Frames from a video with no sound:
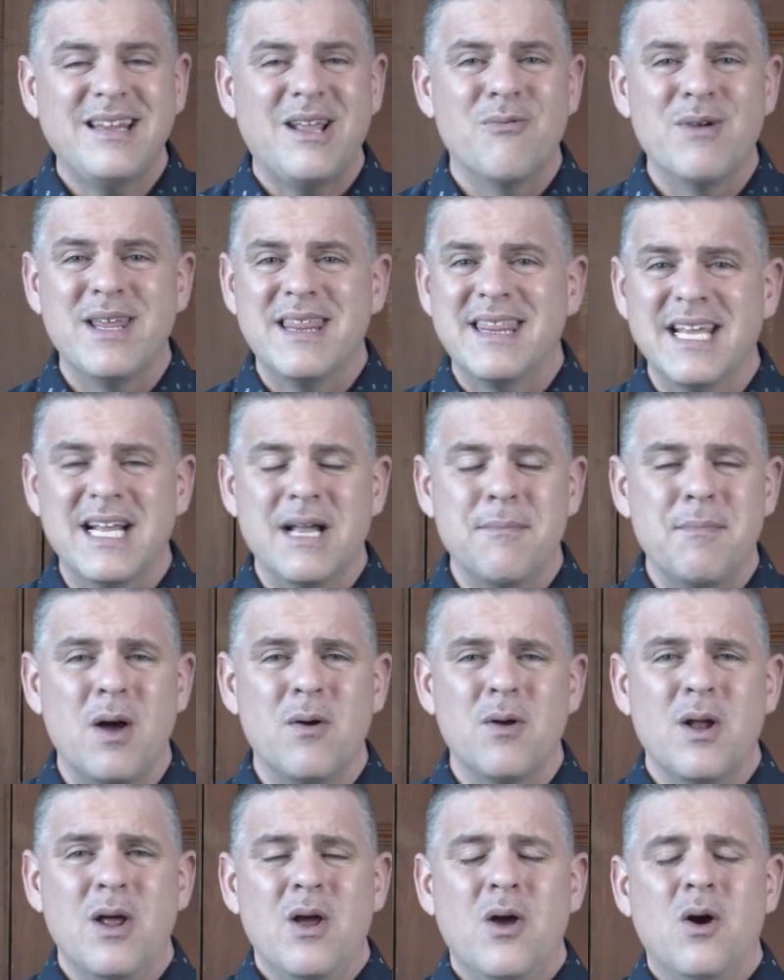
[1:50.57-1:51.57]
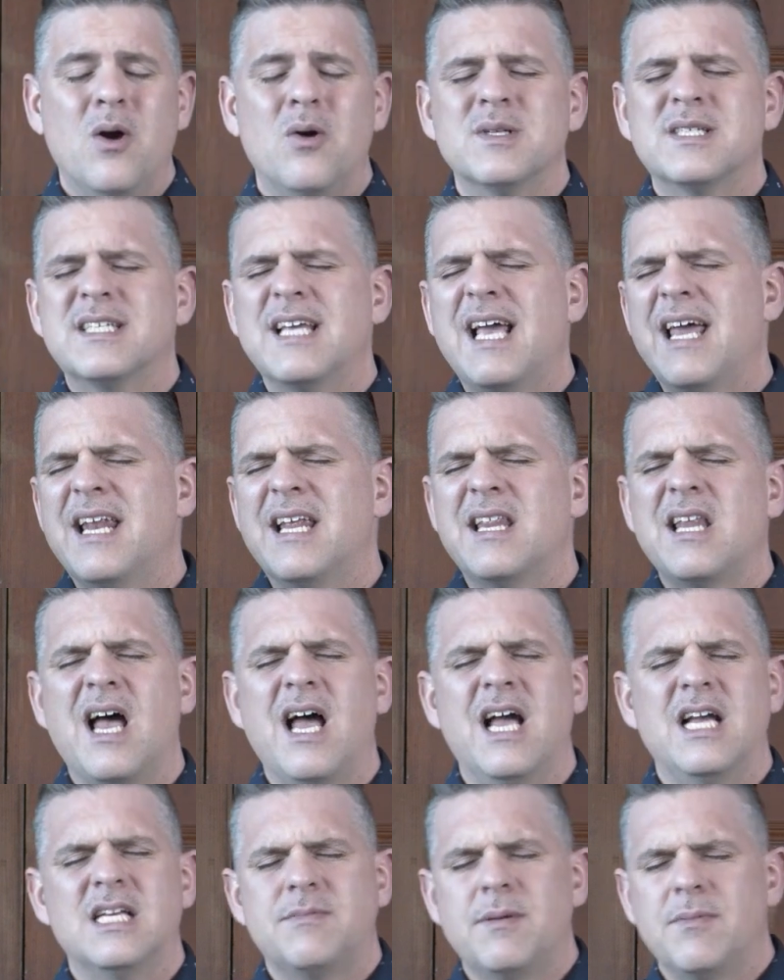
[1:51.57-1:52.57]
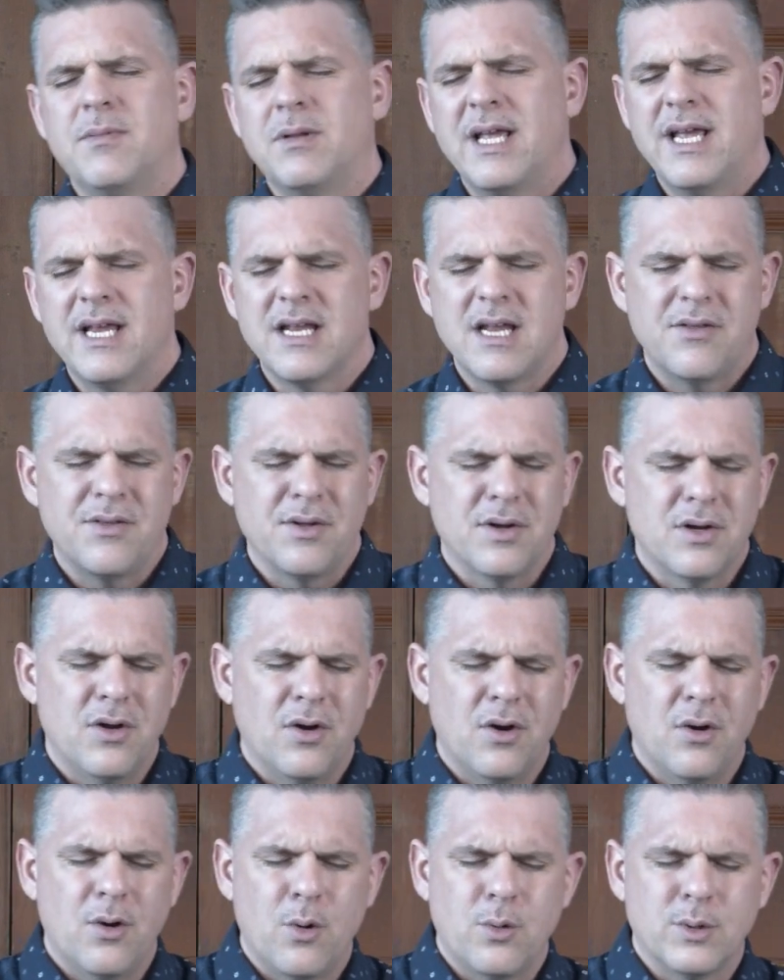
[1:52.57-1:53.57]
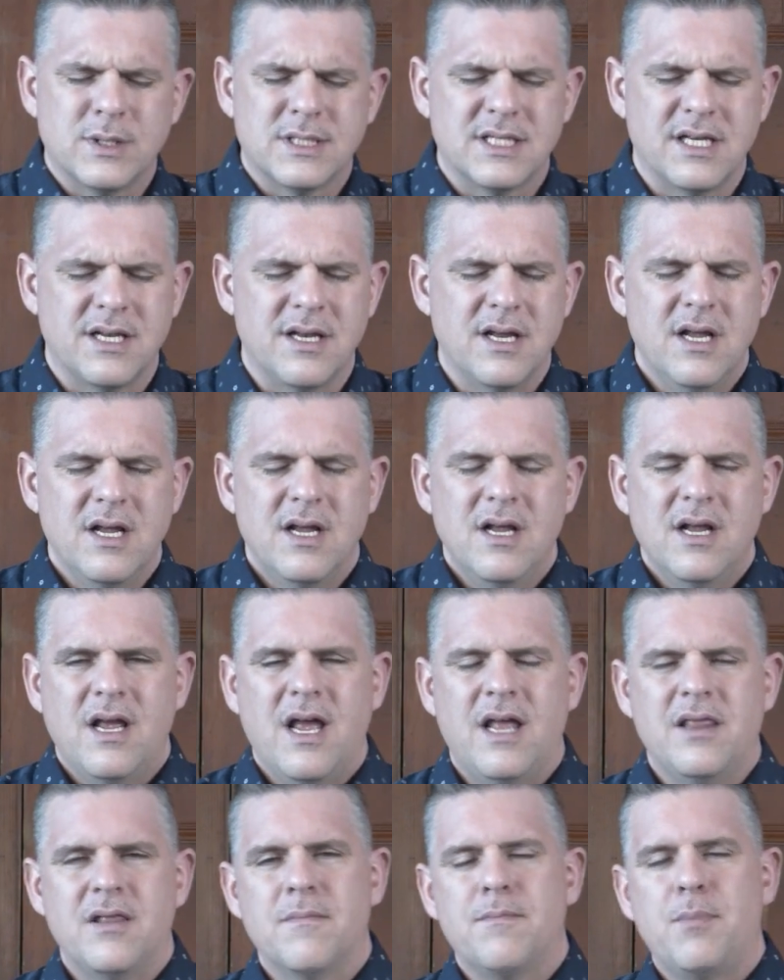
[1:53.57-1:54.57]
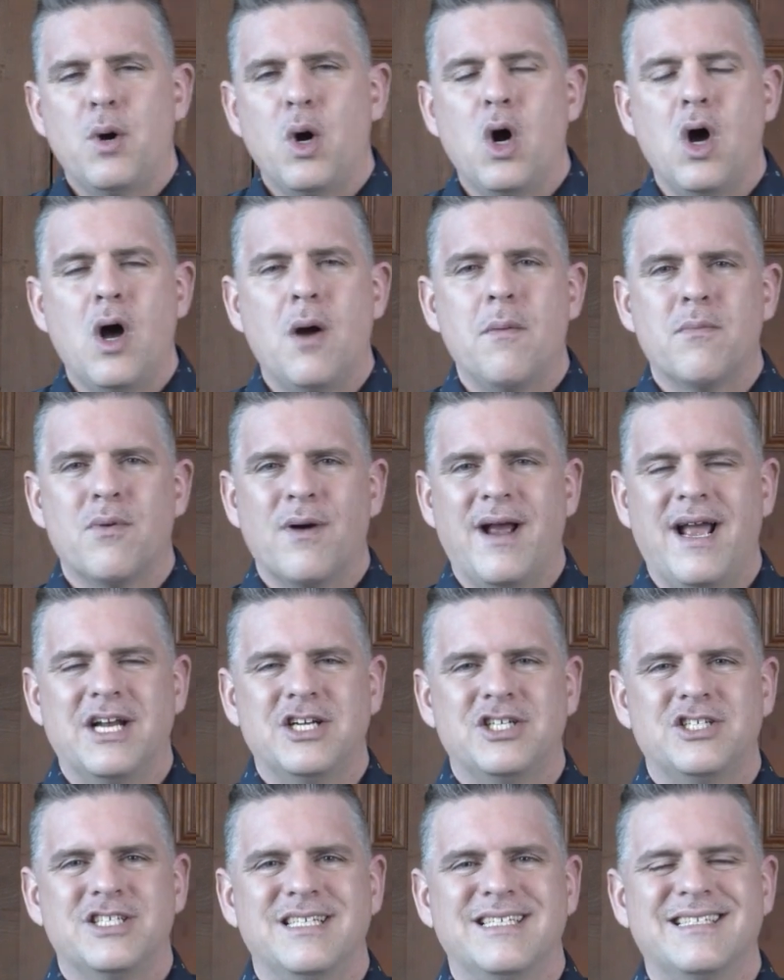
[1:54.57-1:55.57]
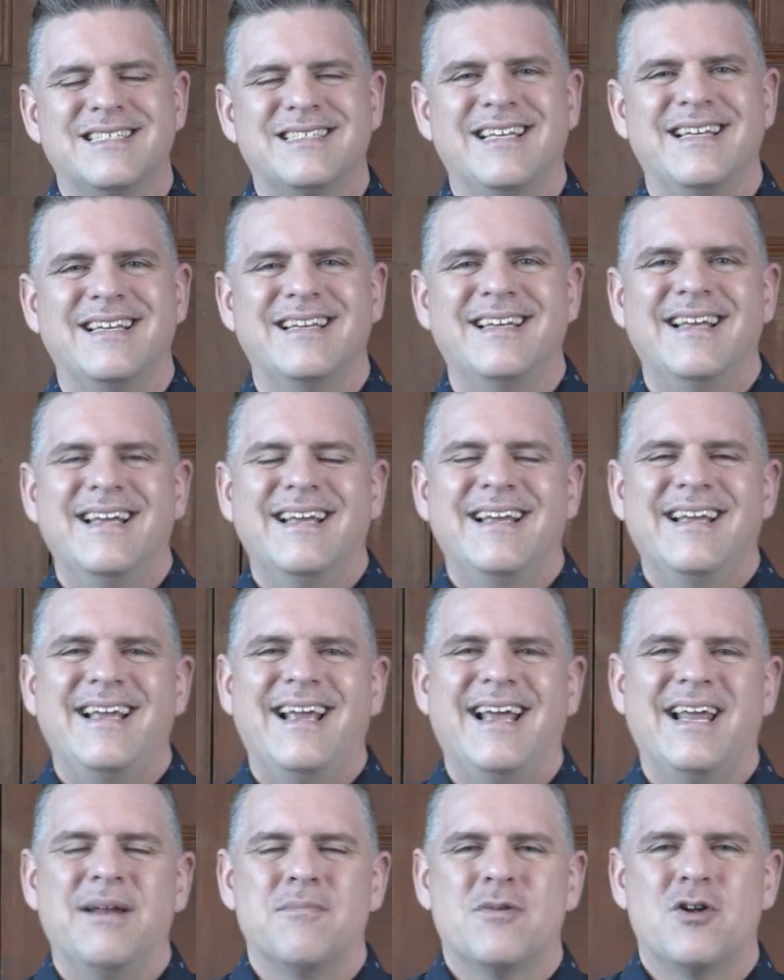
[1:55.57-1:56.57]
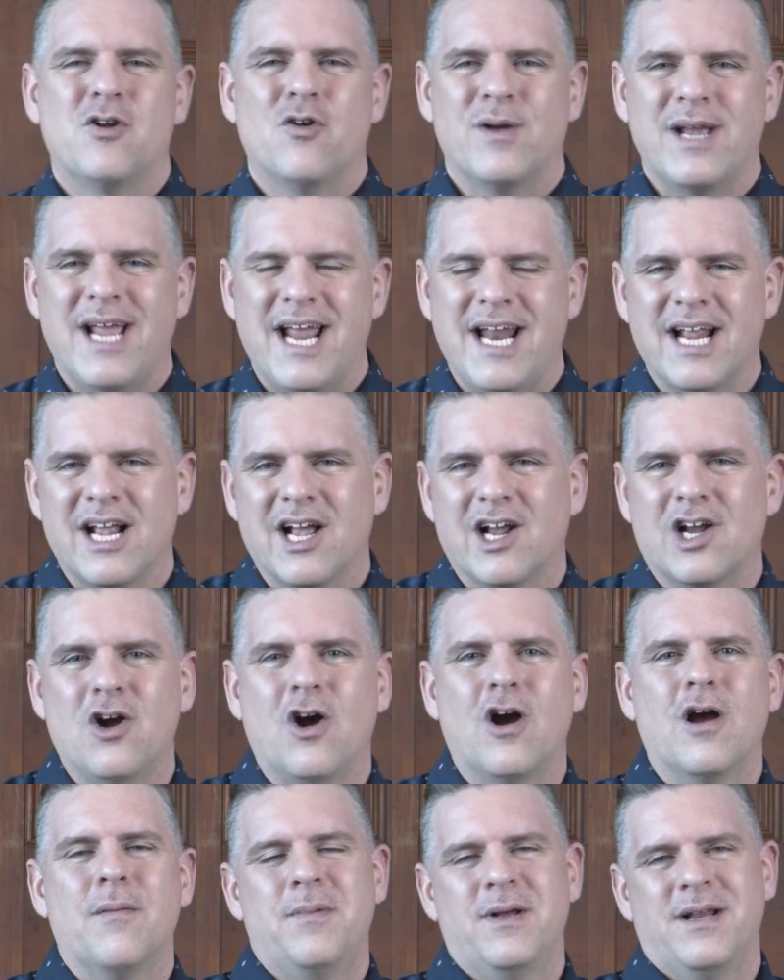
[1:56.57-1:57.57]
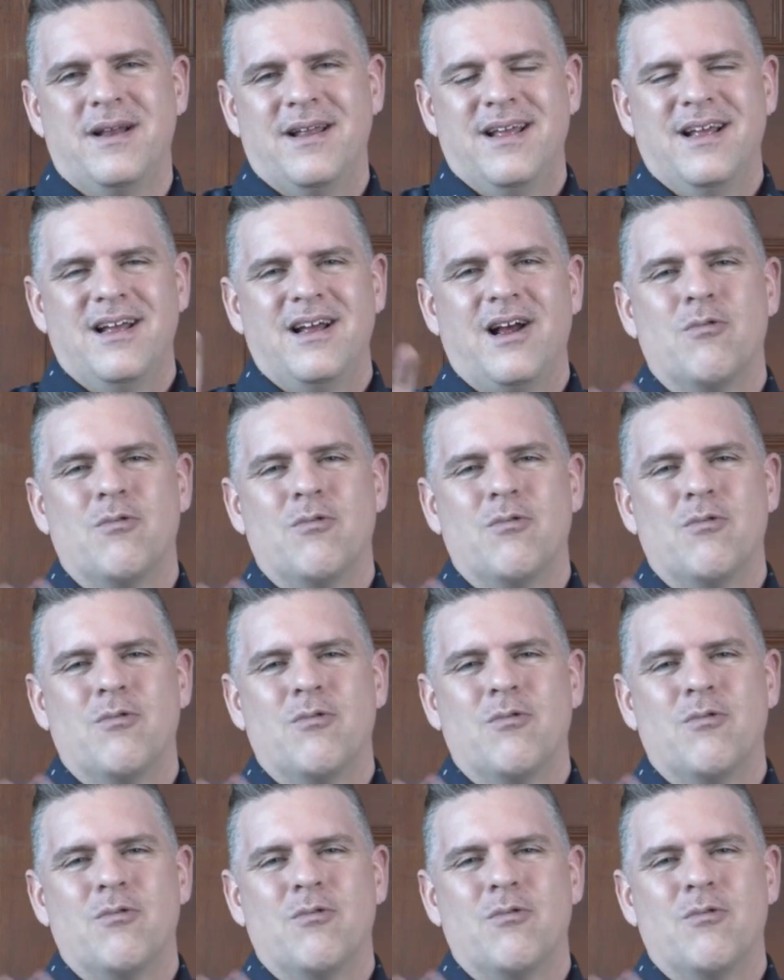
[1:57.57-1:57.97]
We think about Hosanna in the highest, people laying down their coats and their palm branches and creating a carpet,